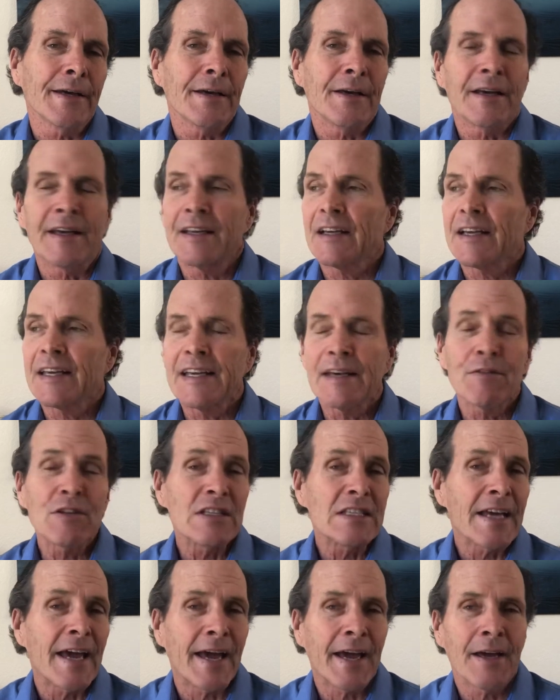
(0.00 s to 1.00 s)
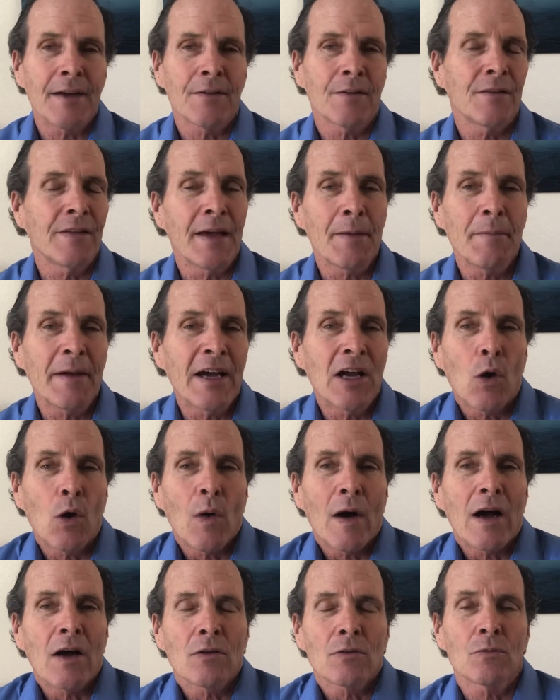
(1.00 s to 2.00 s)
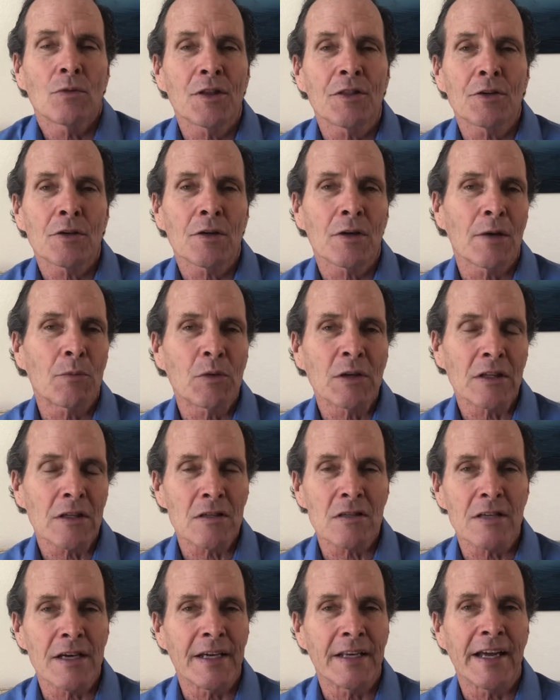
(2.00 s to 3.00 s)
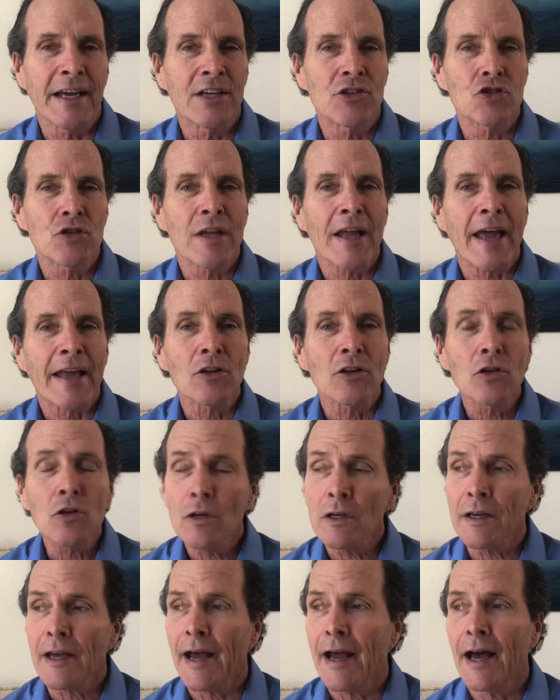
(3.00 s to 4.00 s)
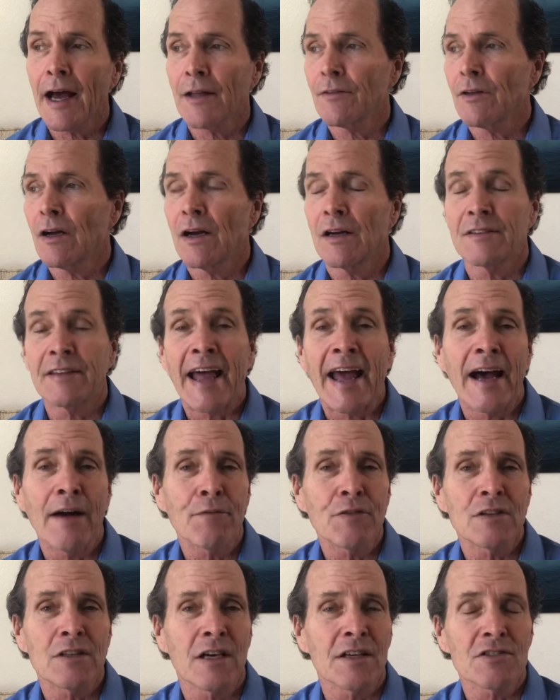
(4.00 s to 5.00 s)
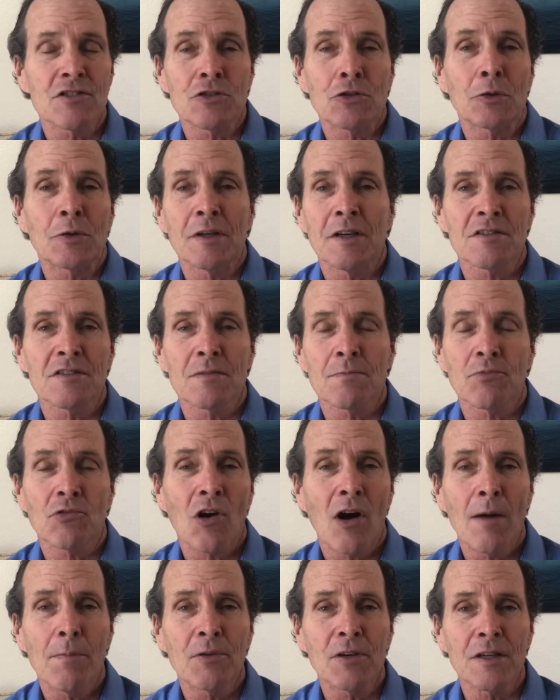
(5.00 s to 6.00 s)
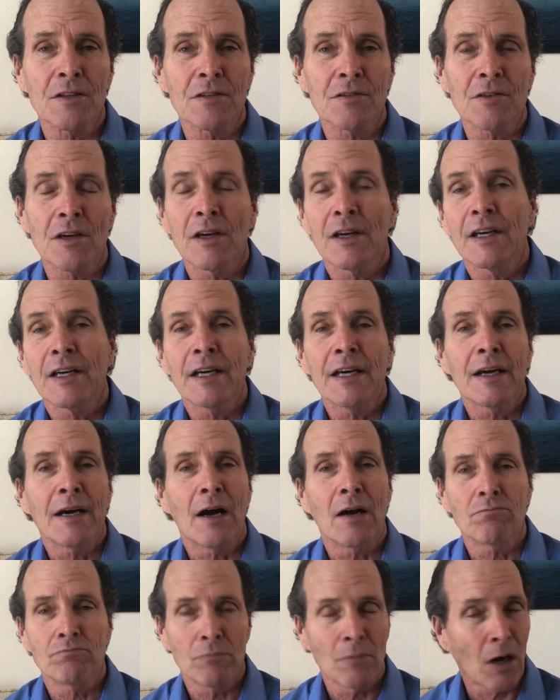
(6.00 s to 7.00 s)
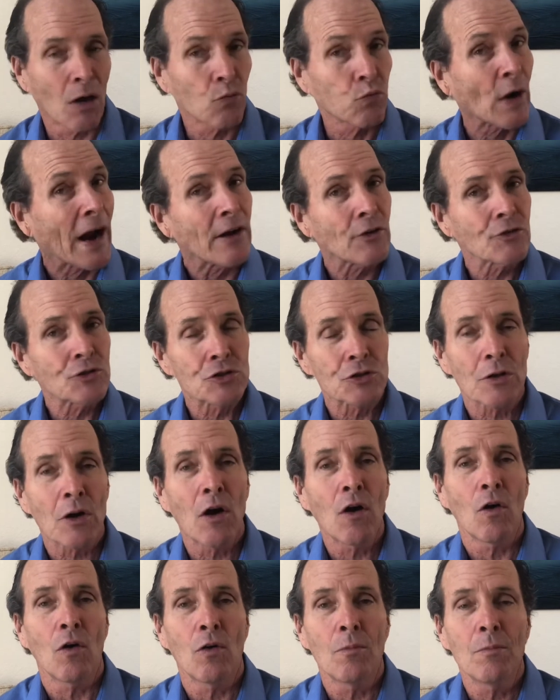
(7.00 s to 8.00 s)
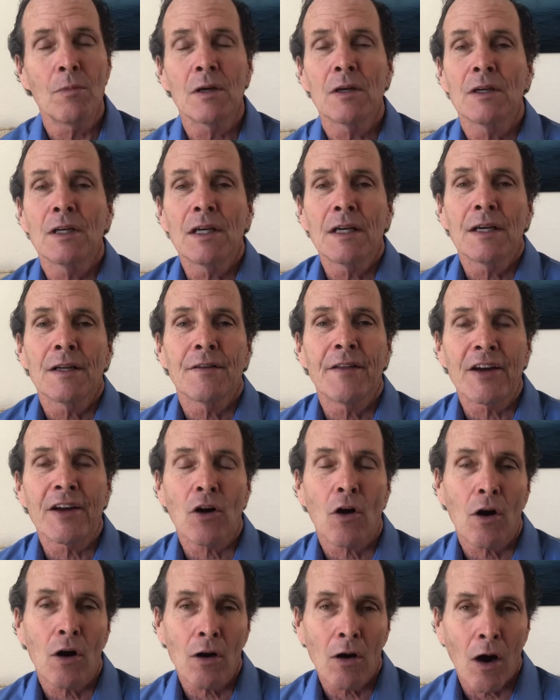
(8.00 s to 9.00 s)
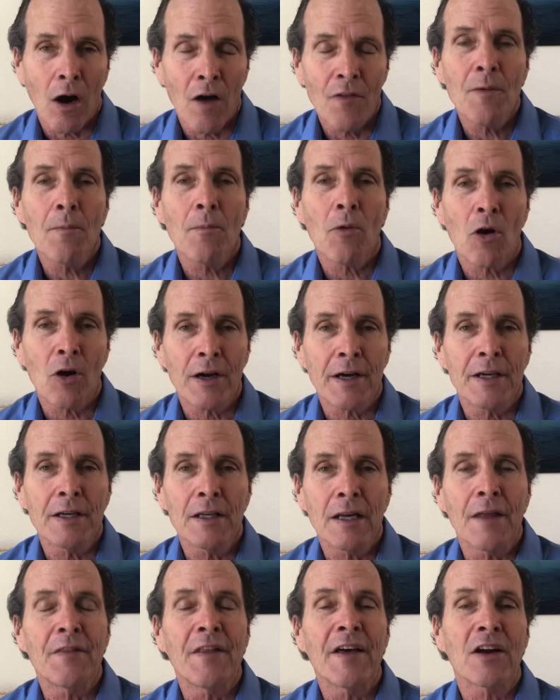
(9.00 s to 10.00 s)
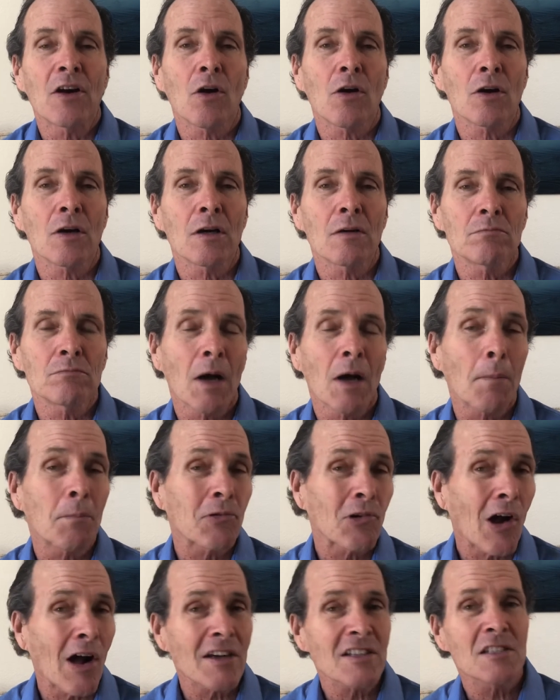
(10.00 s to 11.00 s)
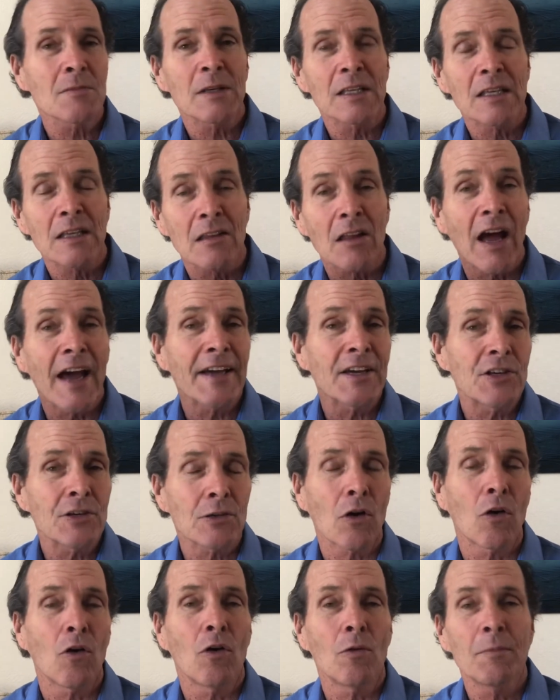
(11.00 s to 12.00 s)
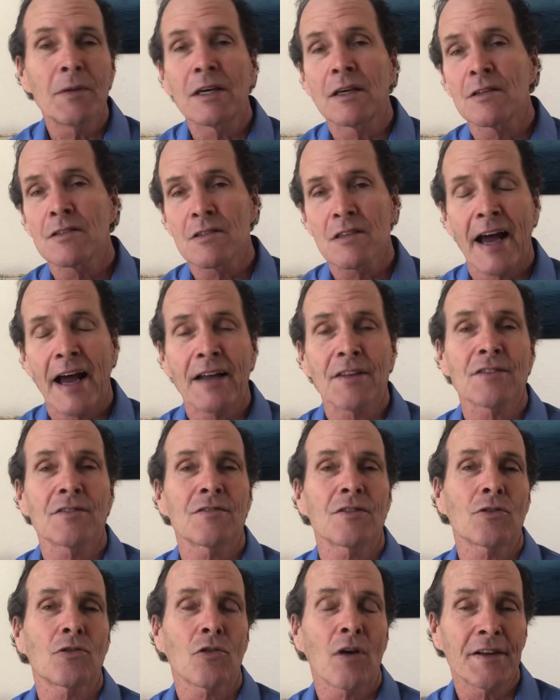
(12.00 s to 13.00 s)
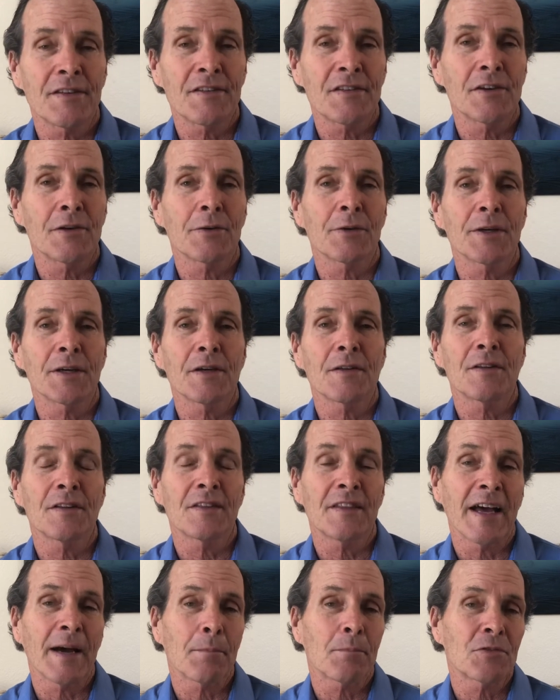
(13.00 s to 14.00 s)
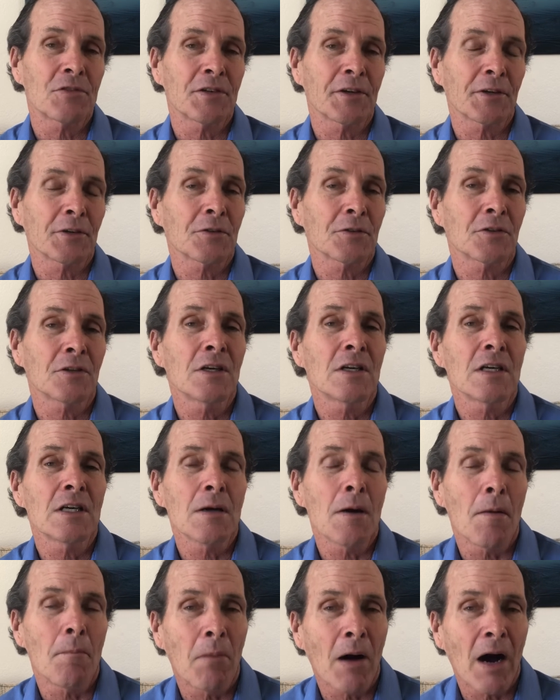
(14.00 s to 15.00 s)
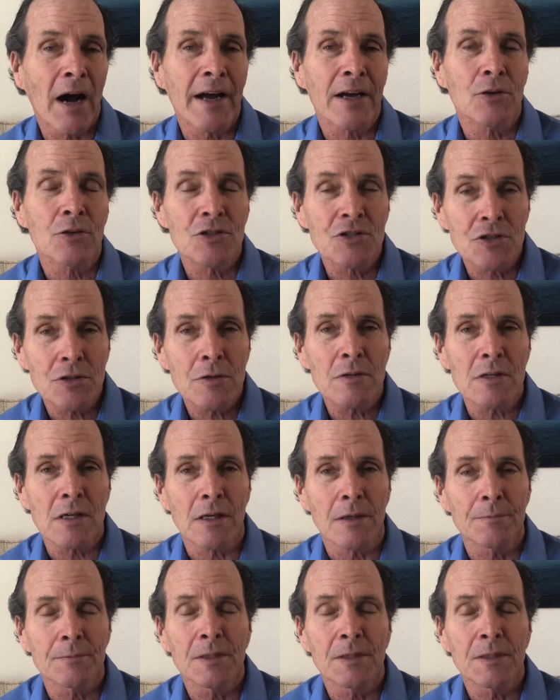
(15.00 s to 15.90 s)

in a given day, they may go out with their real estate agent and look at a half a dozen or a dozen properties around your home that are on the market that are approximately like your home, because that's the criteria that that particular buyer is using.